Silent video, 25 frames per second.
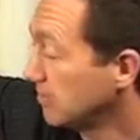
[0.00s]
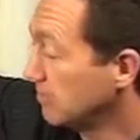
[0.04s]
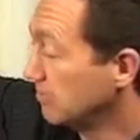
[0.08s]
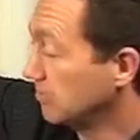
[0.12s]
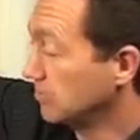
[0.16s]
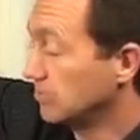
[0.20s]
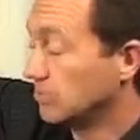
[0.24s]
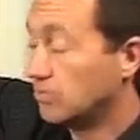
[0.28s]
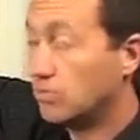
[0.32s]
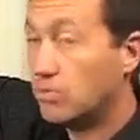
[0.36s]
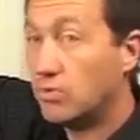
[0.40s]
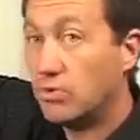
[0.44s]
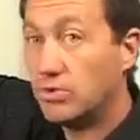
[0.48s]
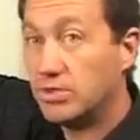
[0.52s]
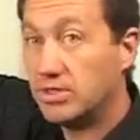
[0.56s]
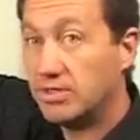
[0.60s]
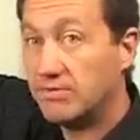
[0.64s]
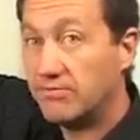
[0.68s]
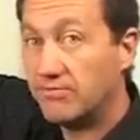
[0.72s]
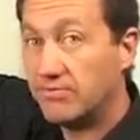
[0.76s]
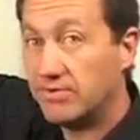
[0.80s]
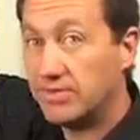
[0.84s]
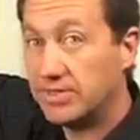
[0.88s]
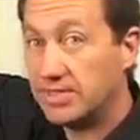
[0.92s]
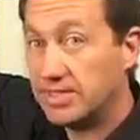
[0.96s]
was
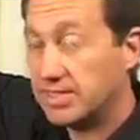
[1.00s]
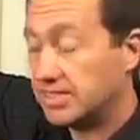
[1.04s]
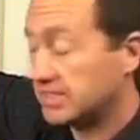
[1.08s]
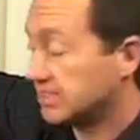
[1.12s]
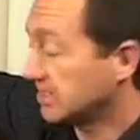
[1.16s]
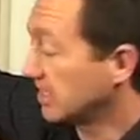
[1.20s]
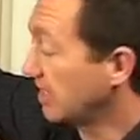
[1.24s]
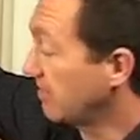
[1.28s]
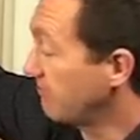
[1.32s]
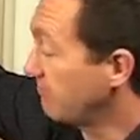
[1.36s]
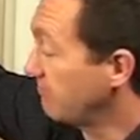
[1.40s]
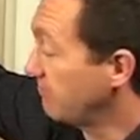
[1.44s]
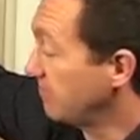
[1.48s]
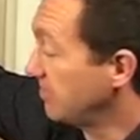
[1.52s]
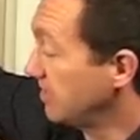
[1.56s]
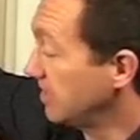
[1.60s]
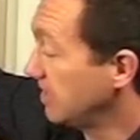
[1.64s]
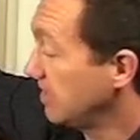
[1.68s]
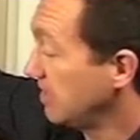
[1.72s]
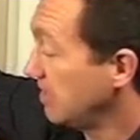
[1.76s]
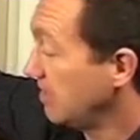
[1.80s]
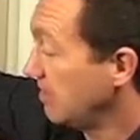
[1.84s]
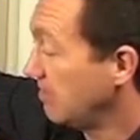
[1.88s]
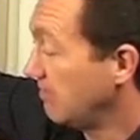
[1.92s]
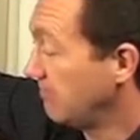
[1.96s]
awarded for the discovery
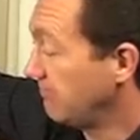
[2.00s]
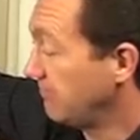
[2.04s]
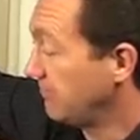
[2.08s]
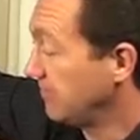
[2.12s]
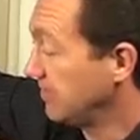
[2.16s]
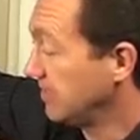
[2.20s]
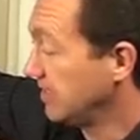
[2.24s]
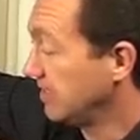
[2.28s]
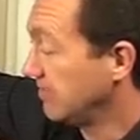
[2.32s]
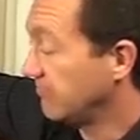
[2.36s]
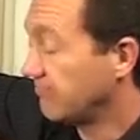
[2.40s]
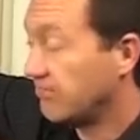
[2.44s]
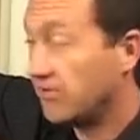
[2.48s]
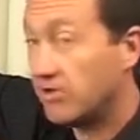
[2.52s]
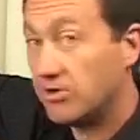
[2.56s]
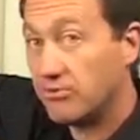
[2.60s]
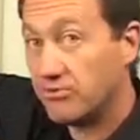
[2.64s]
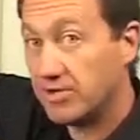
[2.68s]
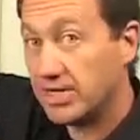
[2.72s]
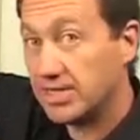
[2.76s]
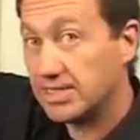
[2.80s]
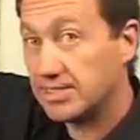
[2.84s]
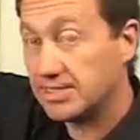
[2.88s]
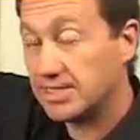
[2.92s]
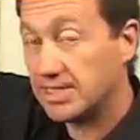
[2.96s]
of the
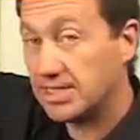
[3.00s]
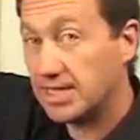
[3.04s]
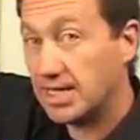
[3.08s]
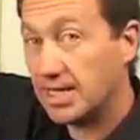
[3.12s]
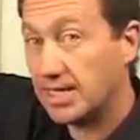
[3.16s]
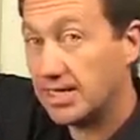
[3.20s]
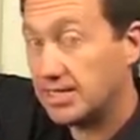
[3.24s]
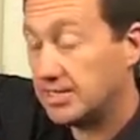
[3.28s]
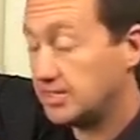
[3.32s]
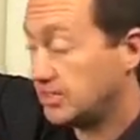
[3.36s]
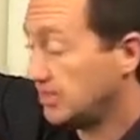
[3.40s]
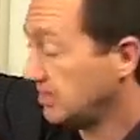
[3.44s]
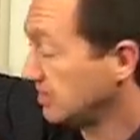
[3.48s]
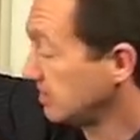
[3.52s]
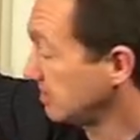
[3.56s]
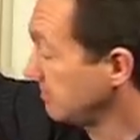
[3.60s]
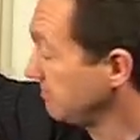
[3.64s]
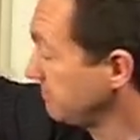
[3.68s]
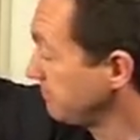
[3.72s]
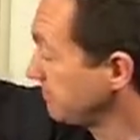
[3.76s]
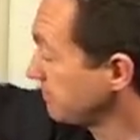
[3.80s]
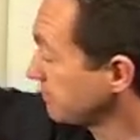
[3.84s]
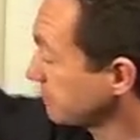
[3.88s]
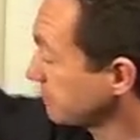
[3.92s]
fullerenes, the cages.